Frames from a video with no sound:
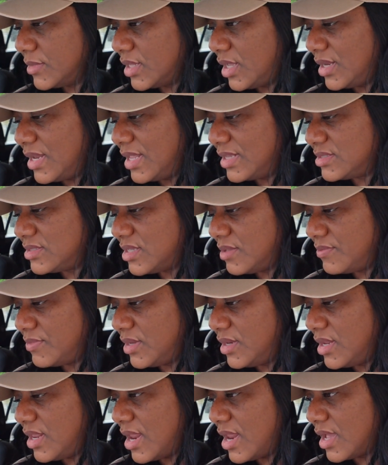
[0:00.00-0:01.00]
And that's
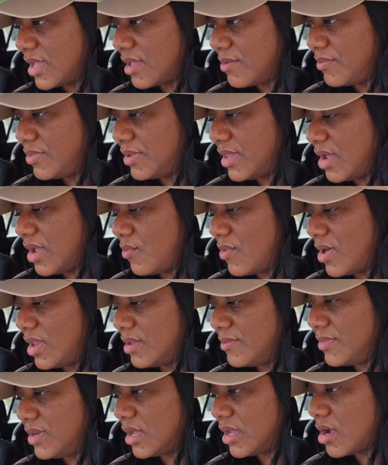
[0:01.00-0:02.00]
something that I can play while
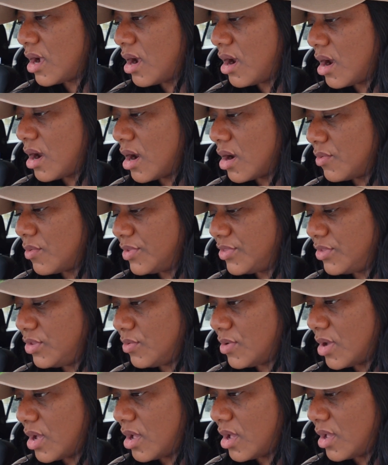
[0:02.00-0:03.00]
I'm in the car with
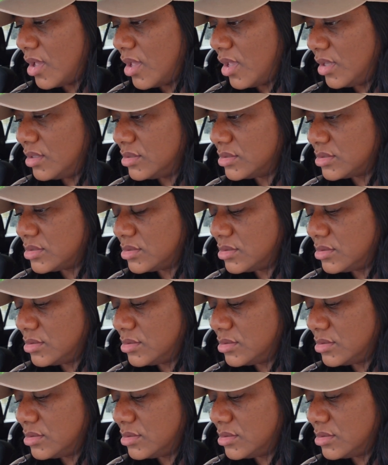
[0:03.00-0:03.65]
you guys.